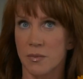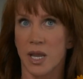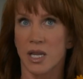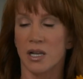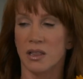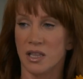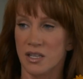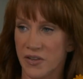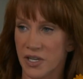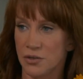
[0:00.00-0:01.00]
make a
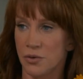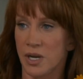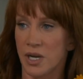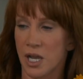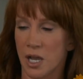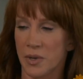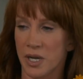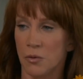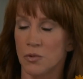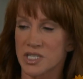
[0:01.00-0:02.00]
living doing
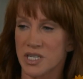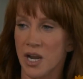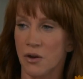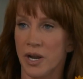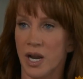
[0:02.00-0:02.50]
comedy was staggering.